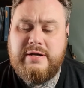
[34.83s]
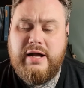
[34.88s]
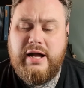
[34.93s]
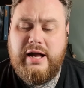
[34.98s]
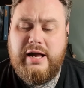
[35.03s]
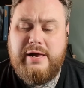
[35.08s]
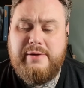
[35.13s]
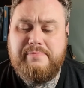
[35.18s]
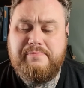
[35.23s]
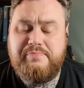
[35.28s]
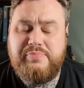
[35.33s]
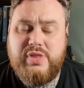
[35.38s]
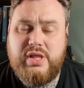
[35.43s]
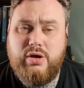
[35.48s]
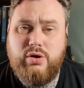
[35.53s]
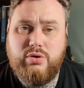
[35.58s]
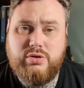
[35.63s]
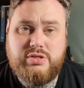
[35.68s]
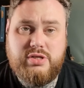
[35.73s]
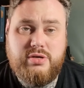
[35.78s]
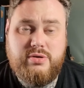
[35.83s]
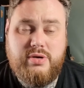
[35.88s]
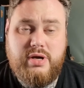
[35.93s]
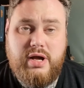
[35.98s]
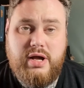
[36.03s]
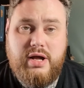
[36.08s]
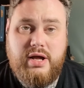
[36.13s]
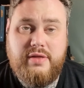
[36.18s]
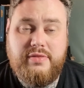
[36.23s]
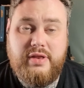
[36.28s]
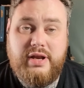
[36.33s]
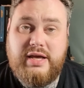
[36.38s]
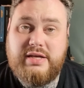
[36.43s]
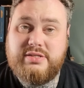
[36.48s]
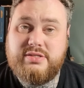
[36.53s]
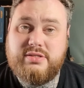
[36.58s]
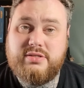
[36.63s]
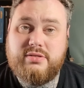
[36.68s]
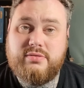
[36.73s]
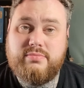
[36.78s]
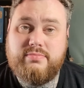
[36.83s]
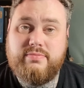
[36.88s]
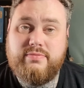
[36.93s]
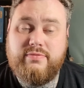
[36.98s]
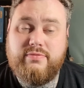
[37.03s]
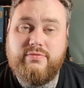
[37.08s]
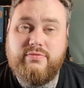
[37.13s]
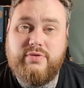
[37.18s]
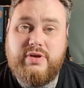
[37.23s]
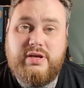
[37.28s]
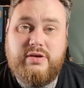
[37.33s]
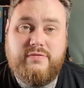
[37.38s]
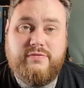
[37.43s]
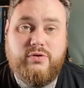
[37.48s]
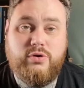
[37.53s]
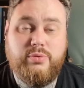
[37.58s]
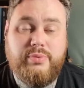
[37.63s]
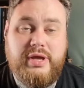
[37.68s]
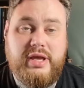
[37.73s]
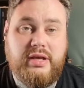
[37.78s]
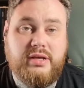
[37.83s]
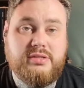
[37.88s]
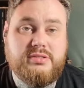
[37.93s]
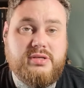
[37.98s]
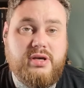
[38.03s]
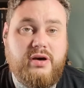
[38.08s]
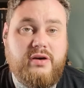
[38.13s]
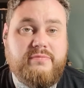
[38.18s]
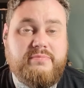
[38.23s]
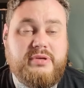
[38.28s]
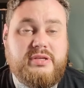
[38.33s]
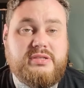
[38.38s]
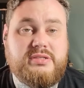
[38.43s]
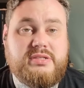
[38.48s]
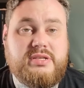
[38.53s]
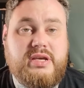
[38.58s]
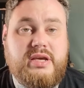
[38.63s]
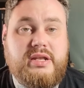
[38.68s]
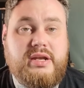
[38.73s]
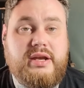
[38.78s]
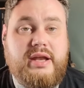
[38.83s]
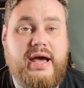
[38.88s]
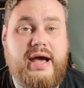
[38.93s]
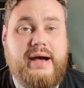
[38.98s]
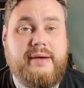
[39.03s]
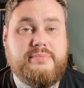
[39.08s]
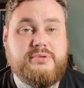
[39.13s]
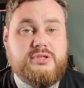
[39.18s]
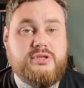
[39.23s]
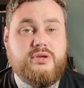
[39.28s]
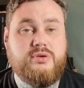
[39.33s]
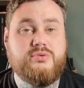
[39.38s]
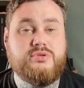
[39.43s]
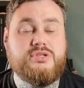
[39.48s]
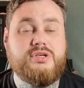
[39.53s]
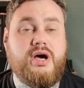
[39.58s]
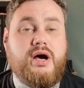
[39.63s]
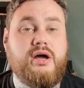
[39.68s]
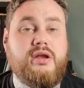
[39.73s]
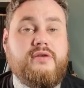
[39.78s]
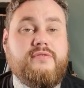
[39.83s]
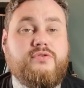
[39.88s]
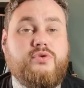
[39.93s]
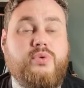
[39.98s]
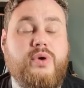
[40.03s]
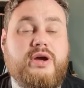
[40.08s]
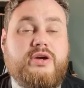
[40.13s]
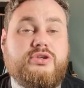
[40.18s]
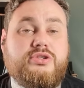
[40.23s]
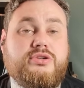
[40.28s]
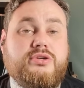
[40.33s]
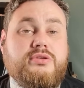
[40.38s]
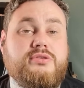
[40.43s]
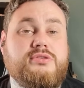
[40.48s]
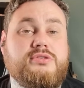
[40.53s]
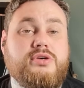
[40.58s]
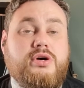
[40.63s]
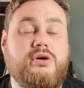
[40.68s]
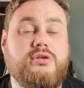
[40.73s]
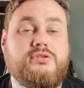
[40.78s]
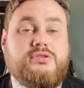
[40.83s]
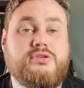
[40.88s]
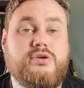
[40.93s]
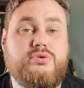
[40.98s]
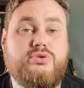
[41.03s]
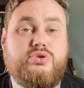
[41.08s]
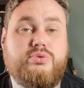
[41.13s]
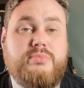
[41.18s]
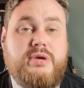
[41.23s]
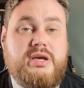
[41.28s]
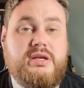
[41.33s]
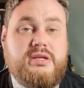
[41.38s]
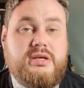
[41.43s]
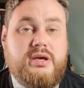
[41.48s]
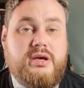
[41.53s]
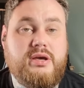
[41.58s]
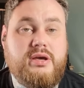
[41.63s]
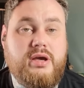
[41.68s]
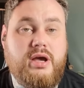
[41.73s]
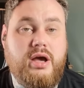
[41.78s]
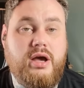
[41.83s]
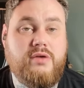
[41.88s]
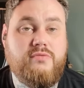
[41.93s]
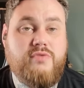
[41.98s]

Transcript: Also, the last 3 or 4 weeks, I've been seeing an absolute ton of questions on social media,